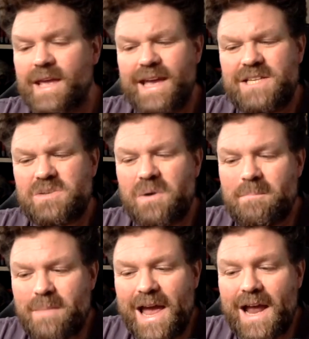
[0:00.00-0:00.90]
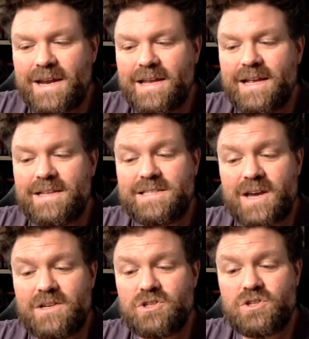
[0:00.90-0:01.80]
He saw a man
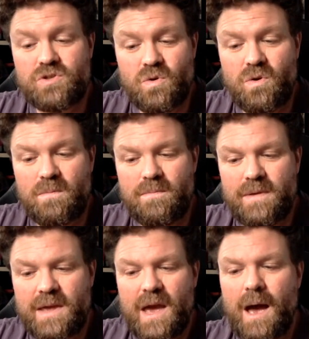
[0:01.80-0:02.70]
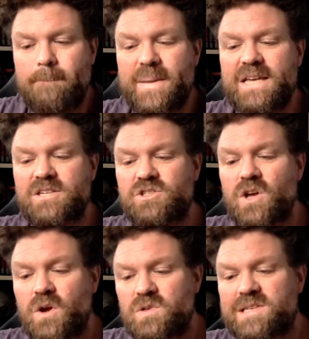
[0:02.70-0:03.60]
inside a storm, a beast
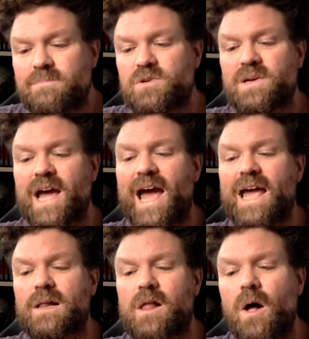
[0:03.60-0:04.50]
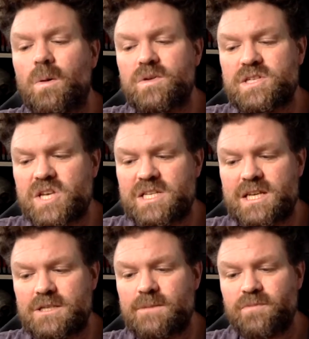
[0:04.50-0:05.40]
who seemed to inhale whole
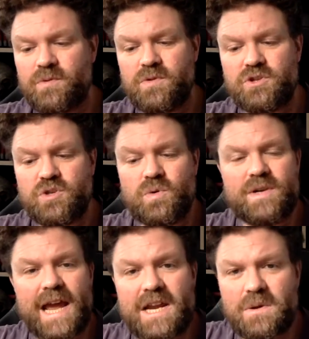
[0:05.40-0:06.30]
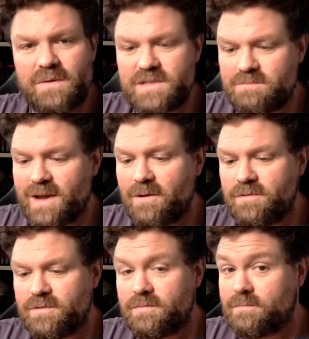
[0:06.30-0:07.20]
cities through the tornado of his mouth.